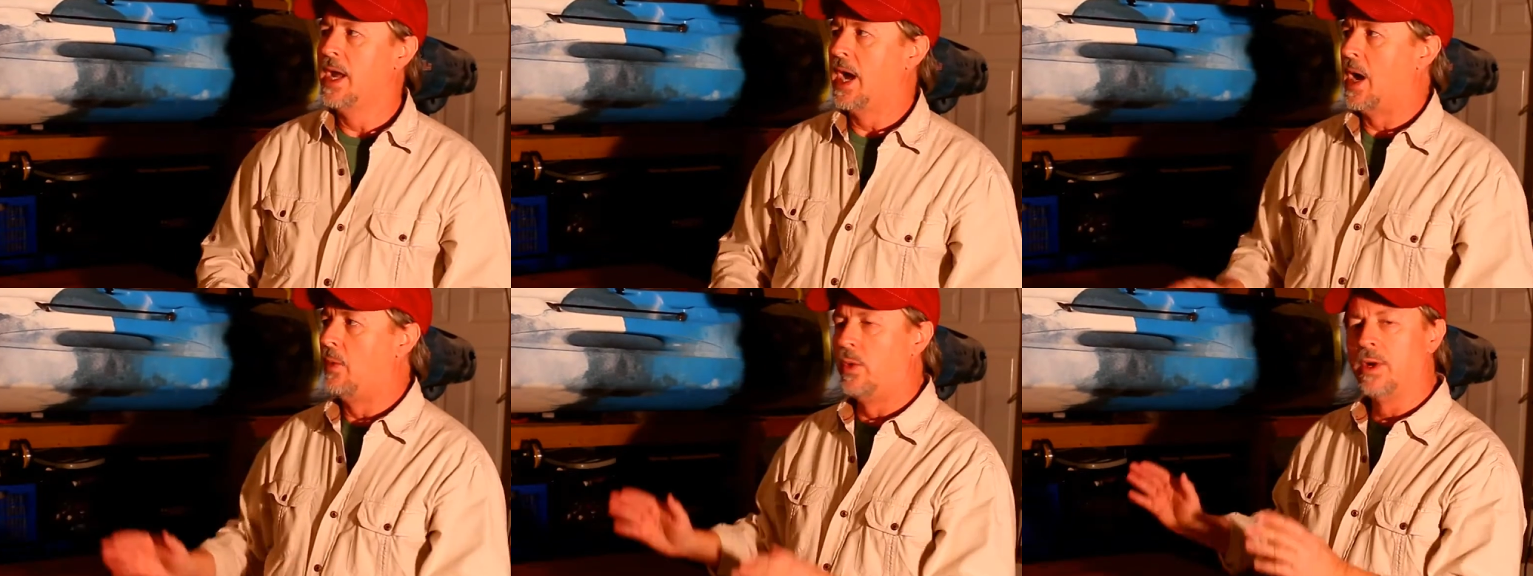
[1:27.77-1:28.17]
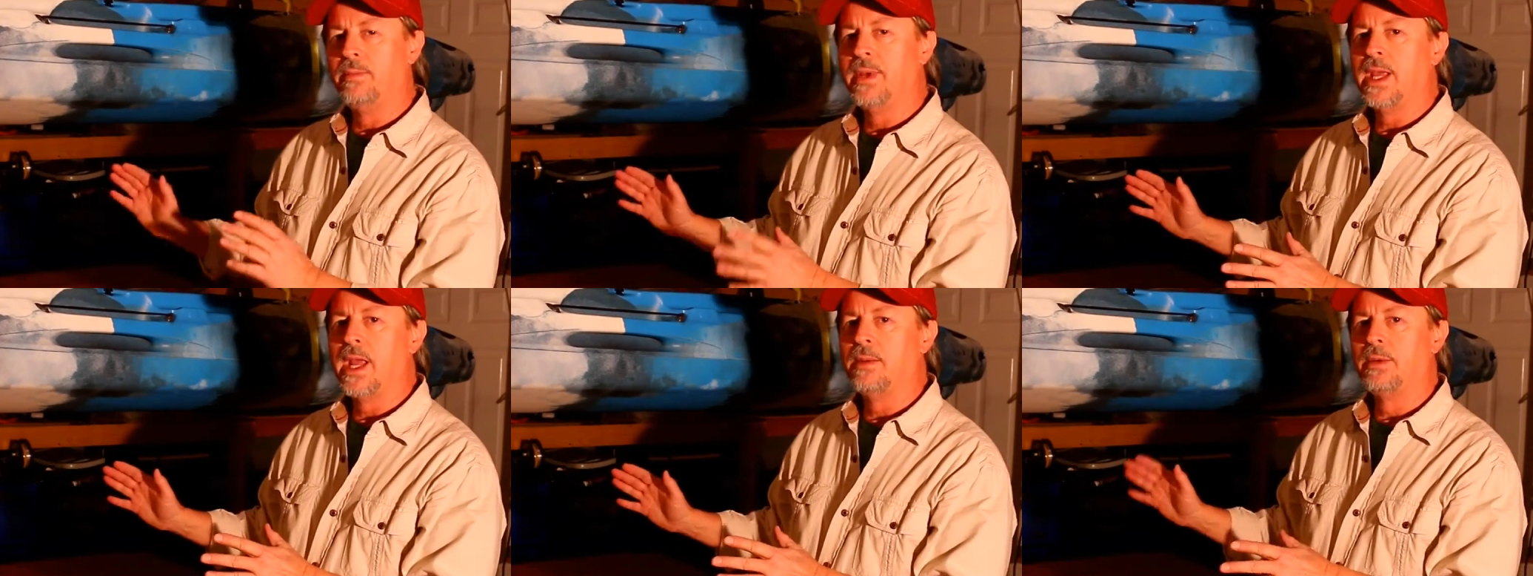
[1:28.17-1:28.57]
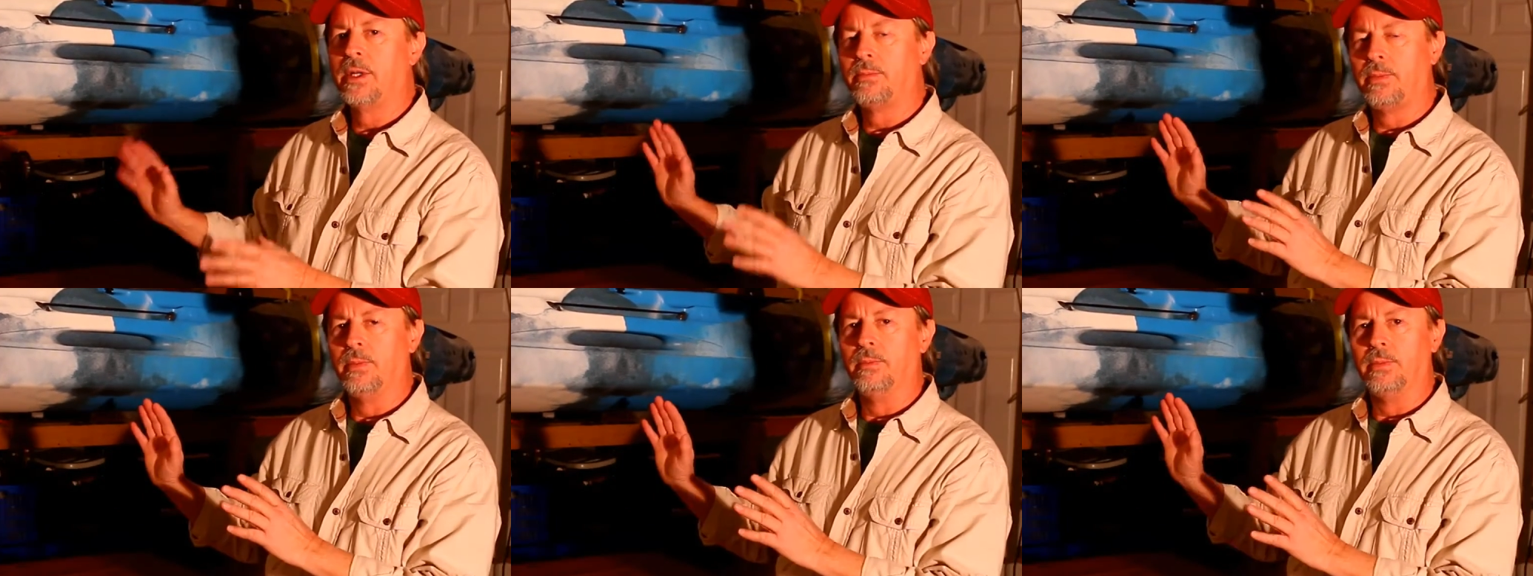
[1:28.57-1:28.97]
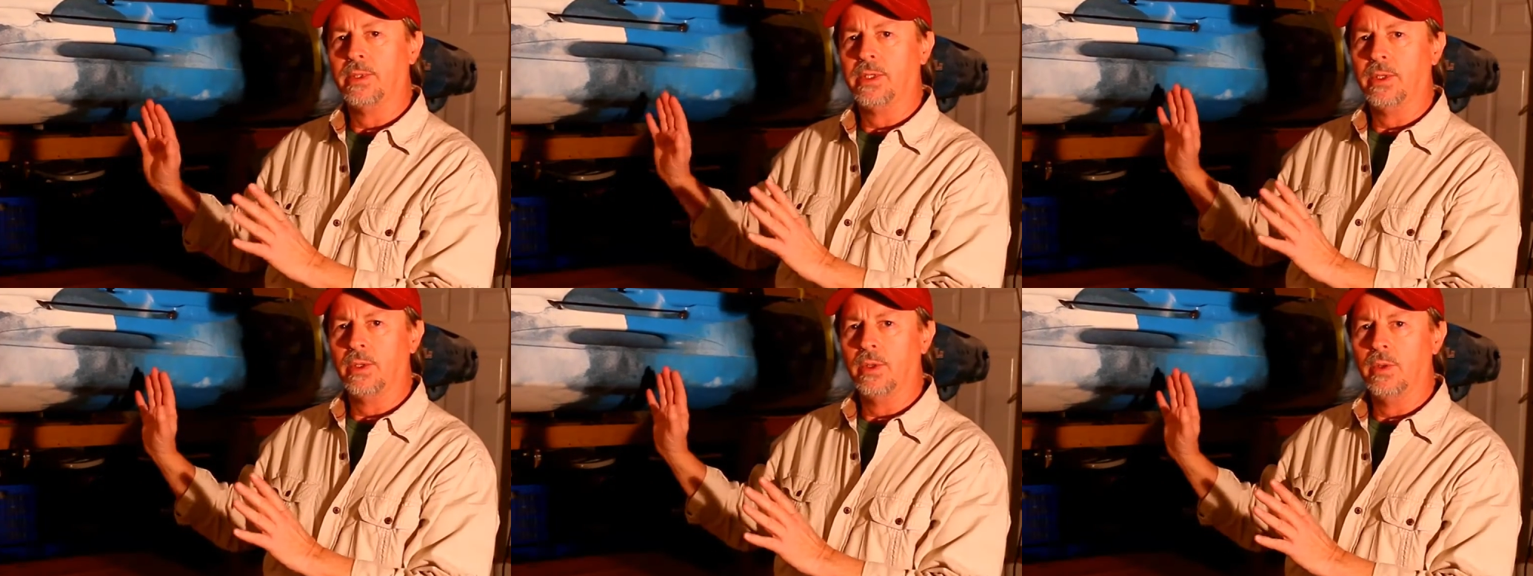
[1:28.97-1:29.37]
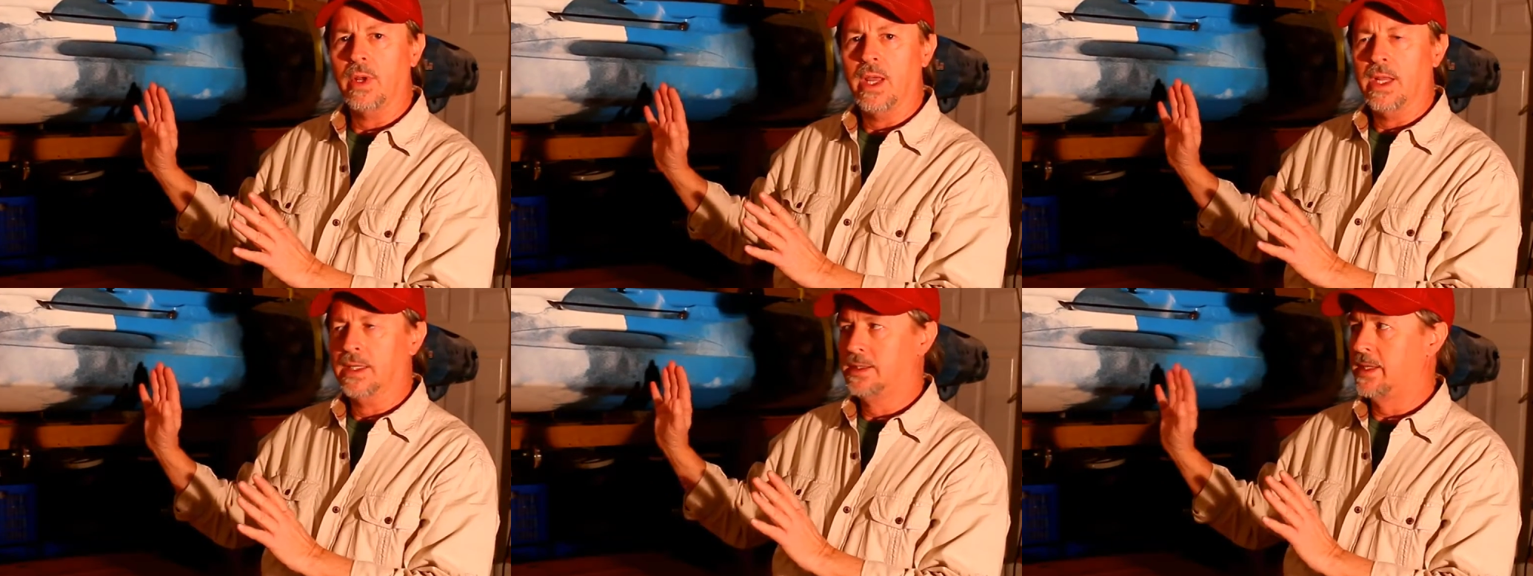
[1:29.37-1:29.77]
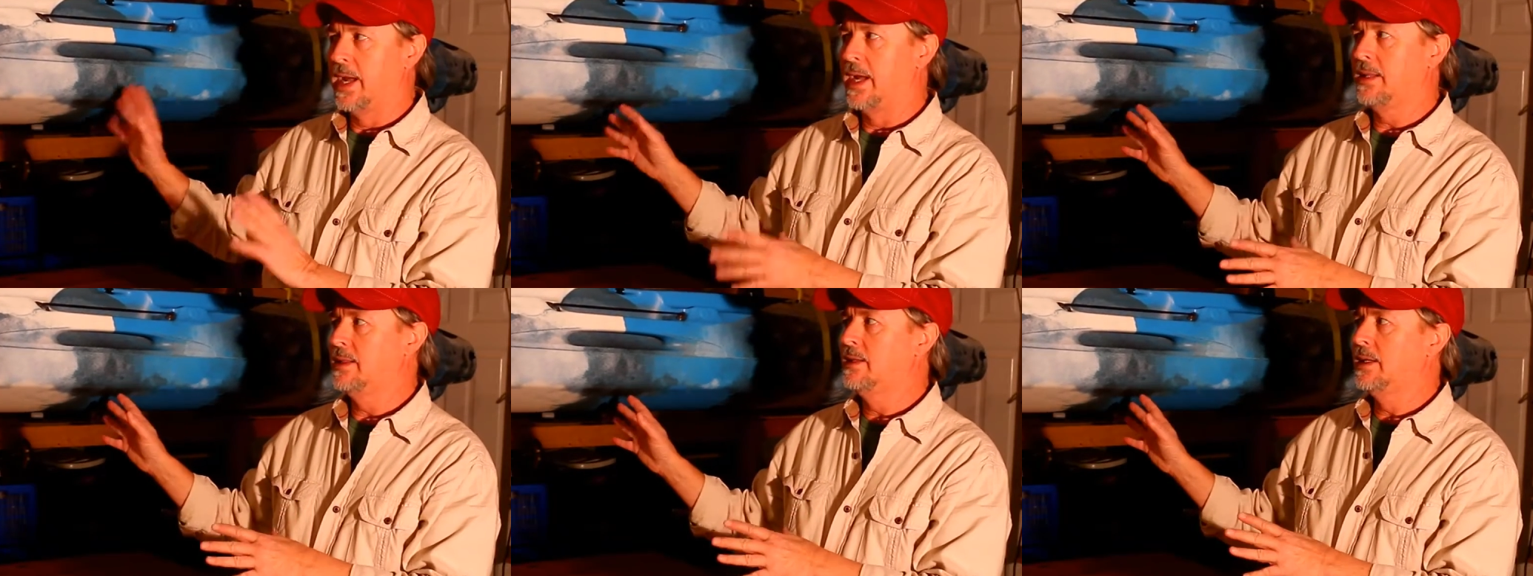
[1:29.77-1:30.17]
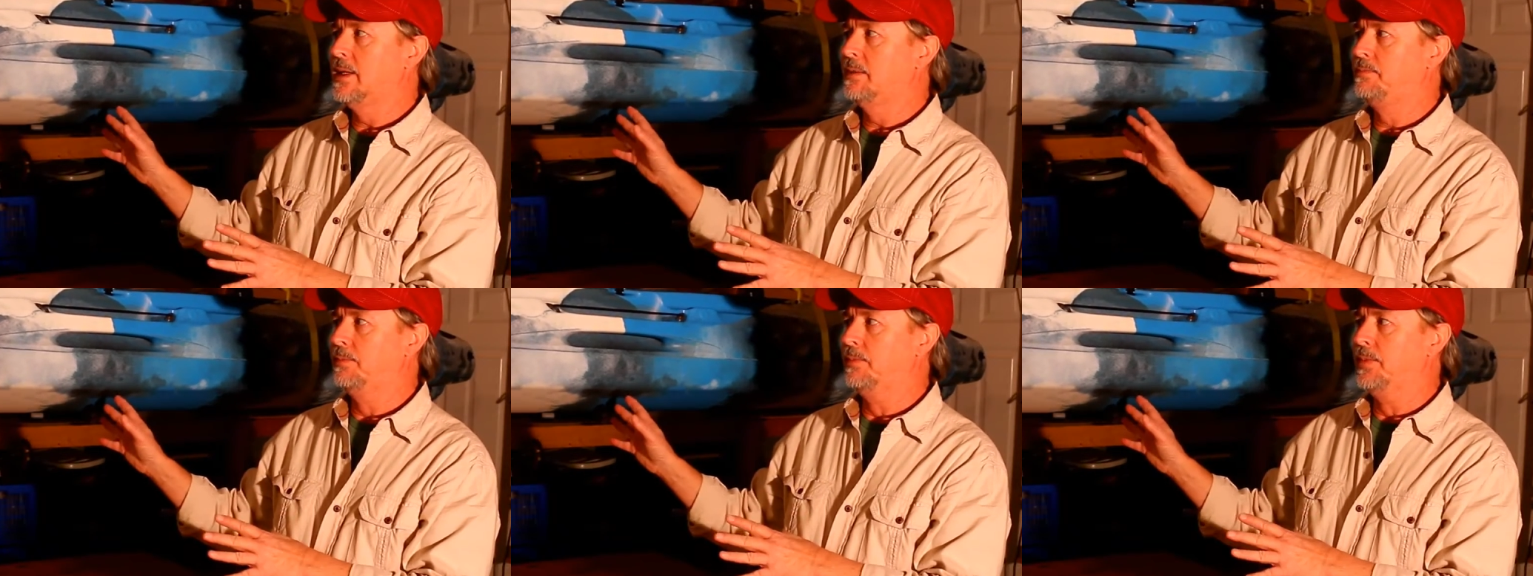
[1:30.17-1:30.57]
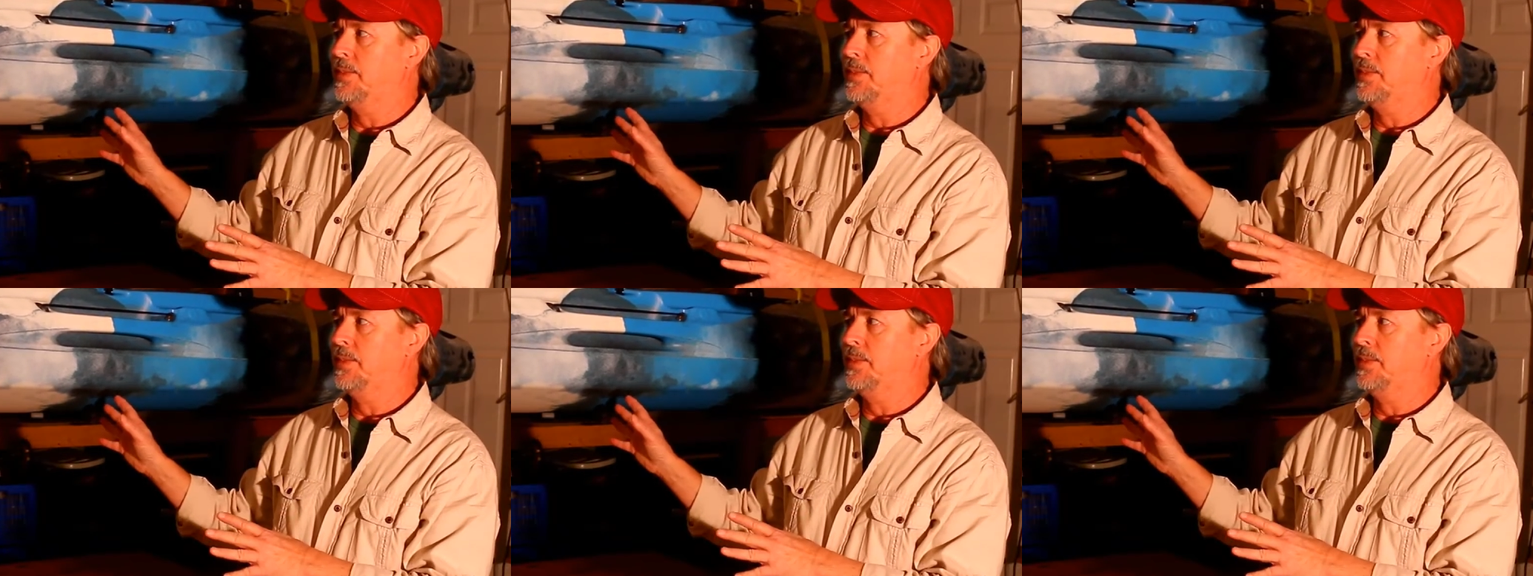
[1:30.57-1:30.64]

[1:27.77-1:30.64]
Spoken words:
I want to be able to take the